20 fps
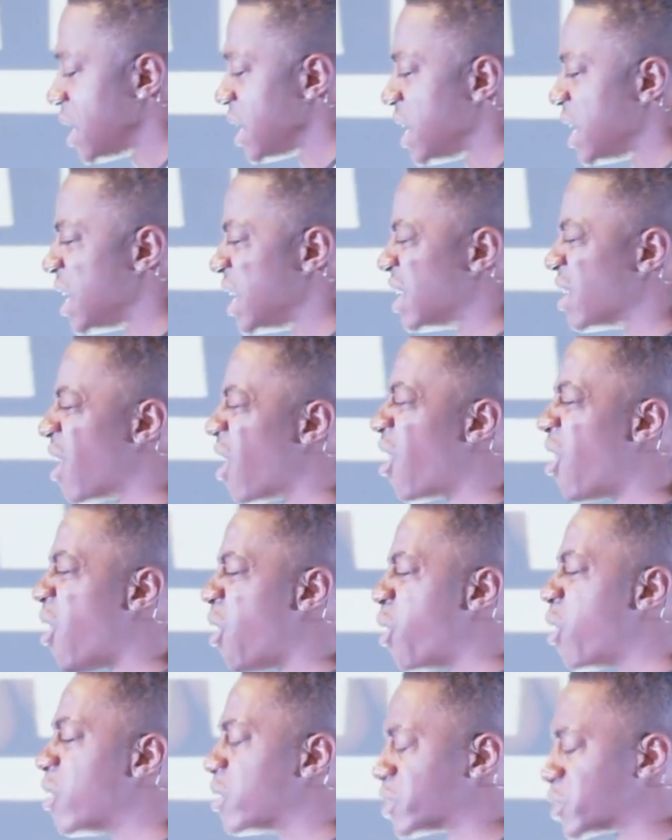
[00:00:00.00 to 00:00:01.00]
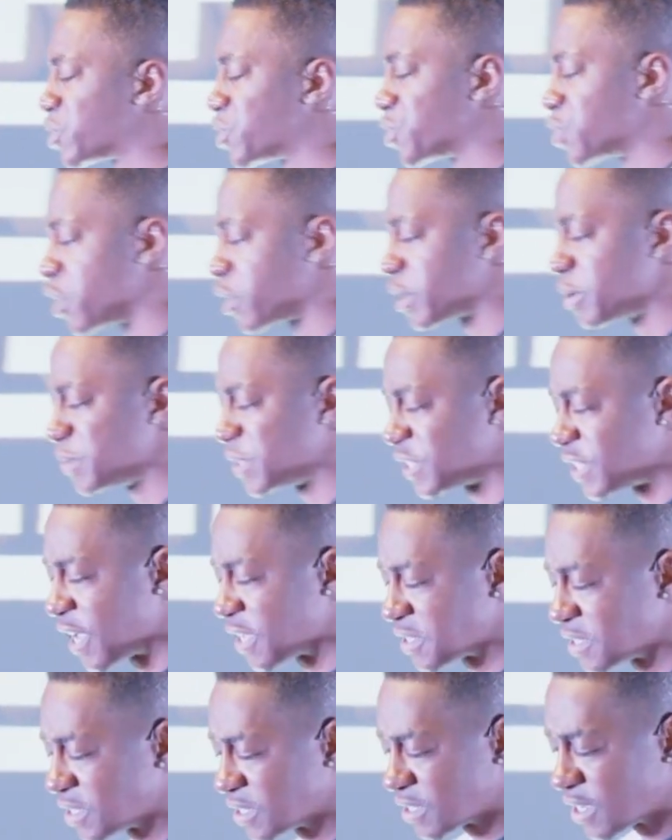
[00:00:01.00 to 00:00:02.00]
in all
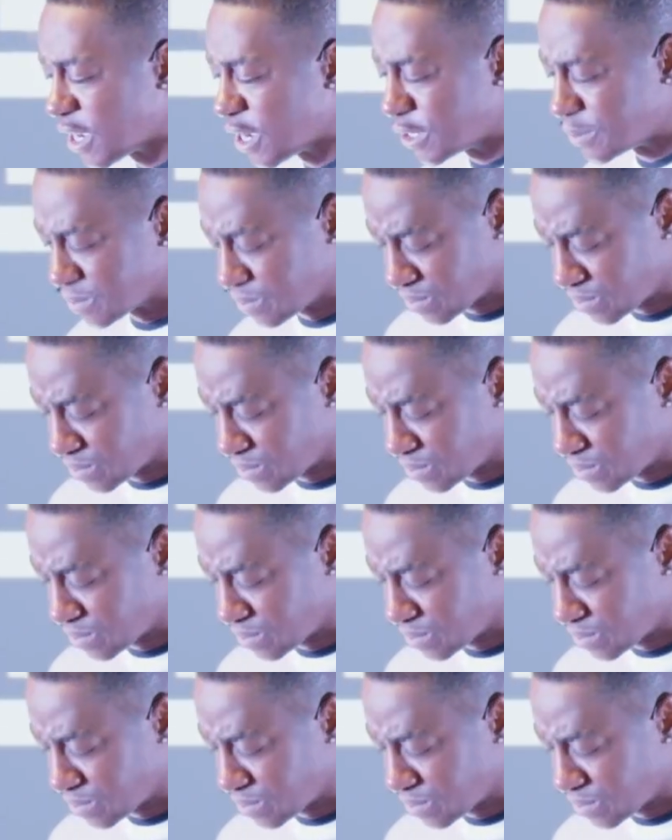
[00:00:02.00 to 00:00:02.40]
circumstances, God.